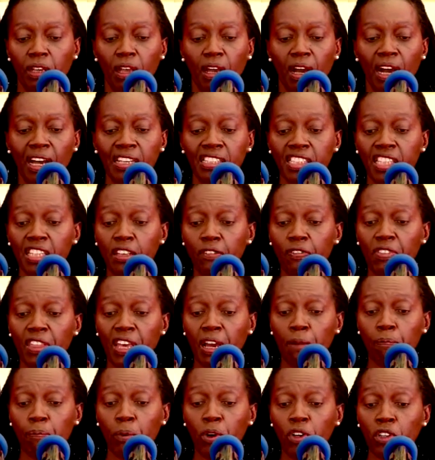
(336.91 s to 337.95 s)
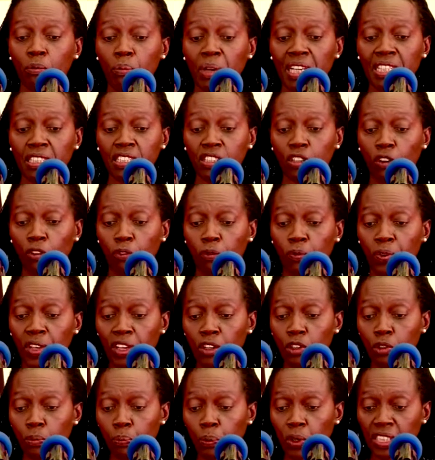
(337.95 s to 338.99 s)
As if the appointments of
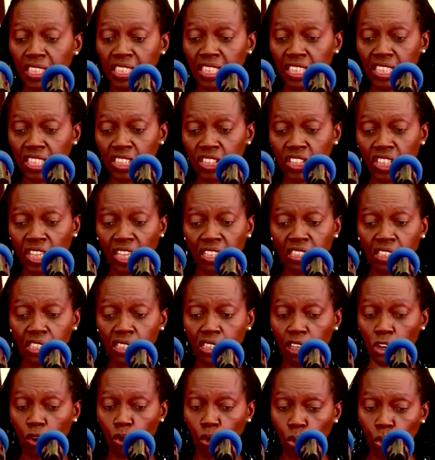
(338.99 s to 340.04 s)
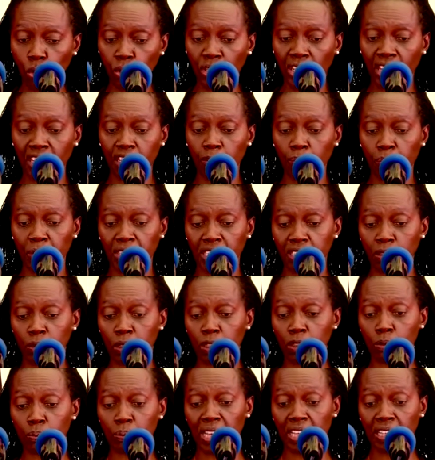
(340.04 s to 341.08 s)
failed politicians, crooked
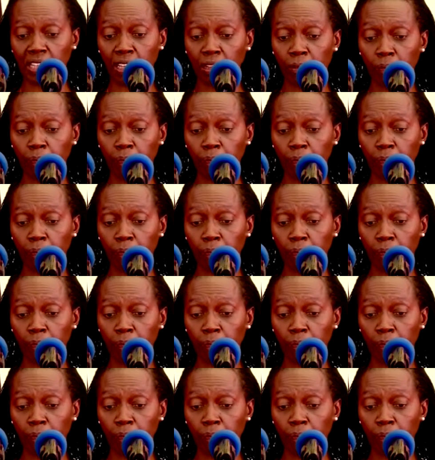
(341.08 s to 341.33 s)
businessmen,